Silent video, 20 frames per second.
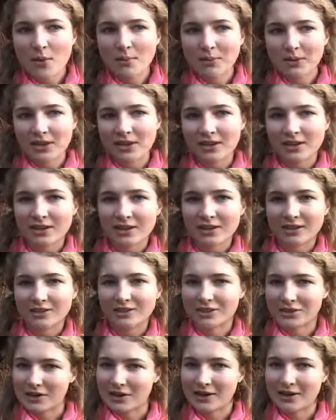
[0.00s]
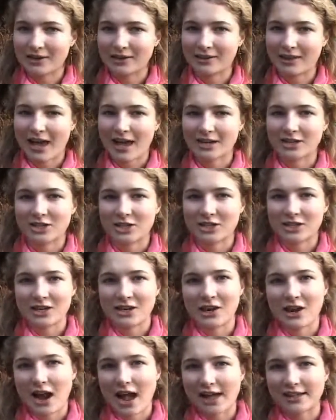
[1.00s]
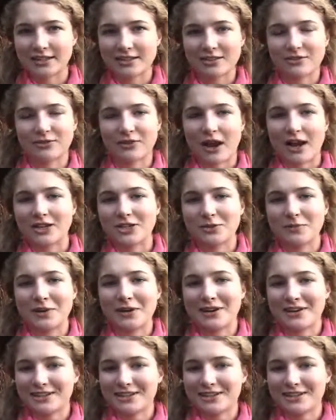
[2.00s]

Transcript: being here during an election year as a freshman.